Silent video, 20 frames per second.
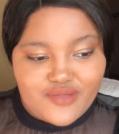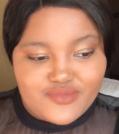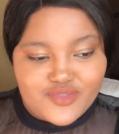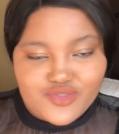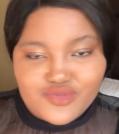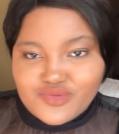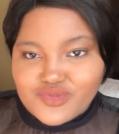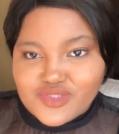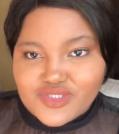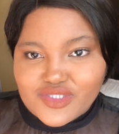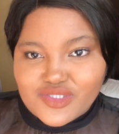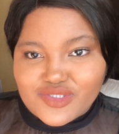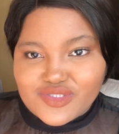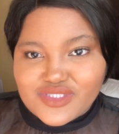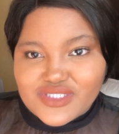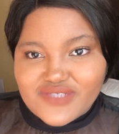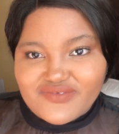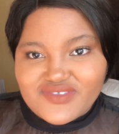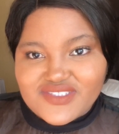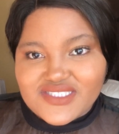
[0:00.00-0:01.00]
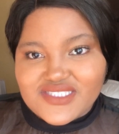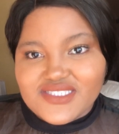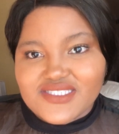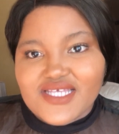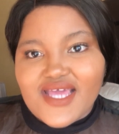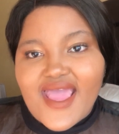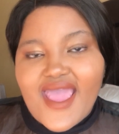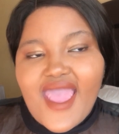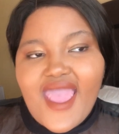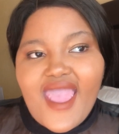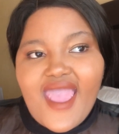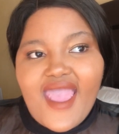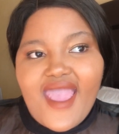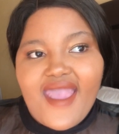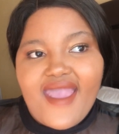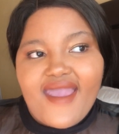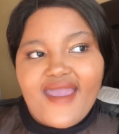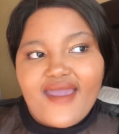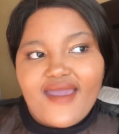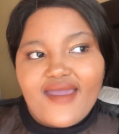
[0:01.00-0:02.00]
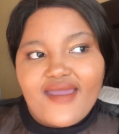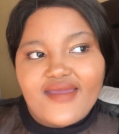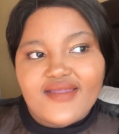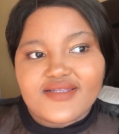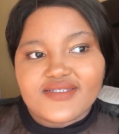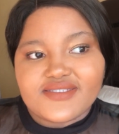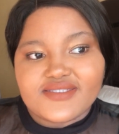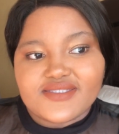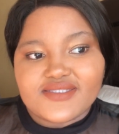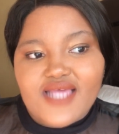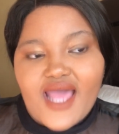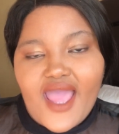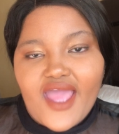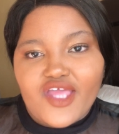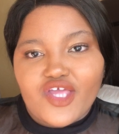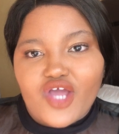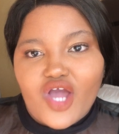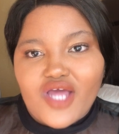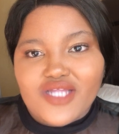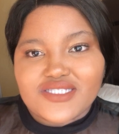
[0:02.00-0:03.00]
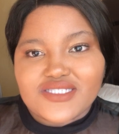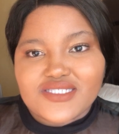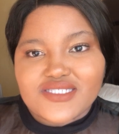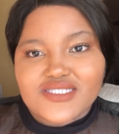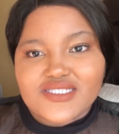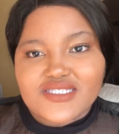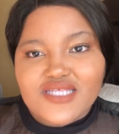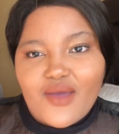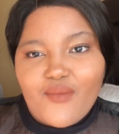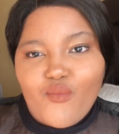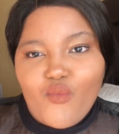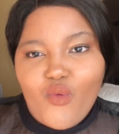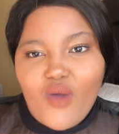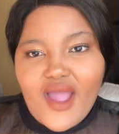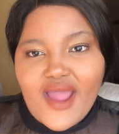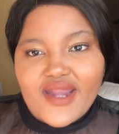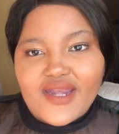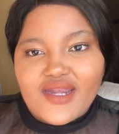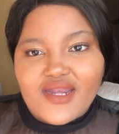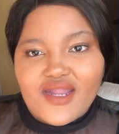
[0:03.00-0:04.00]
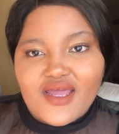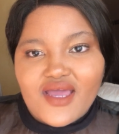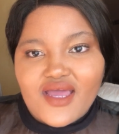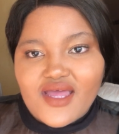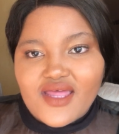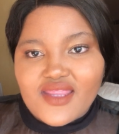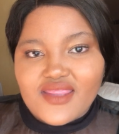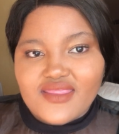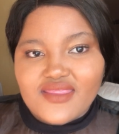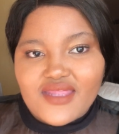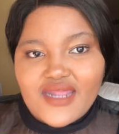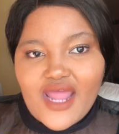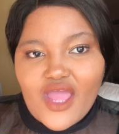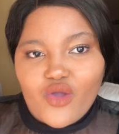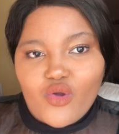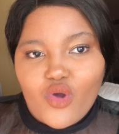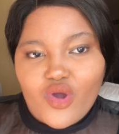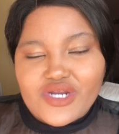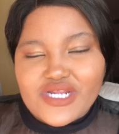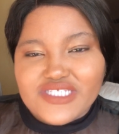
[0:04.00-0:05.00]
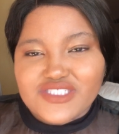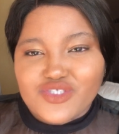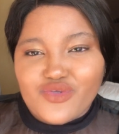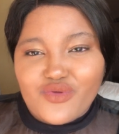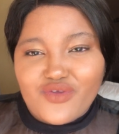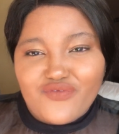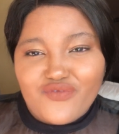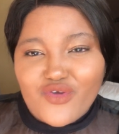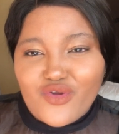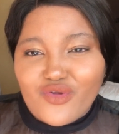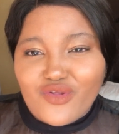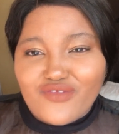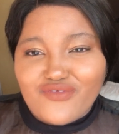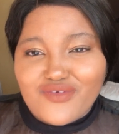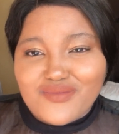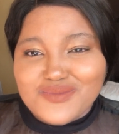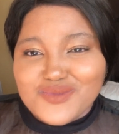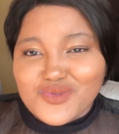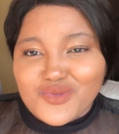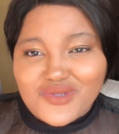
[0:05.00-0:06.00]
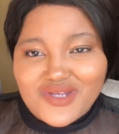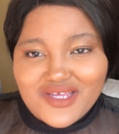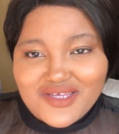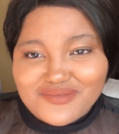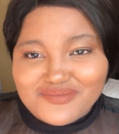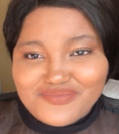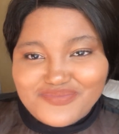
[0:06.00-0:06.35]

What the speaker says: using her services, and I got someone that I got as a referral from Twitter.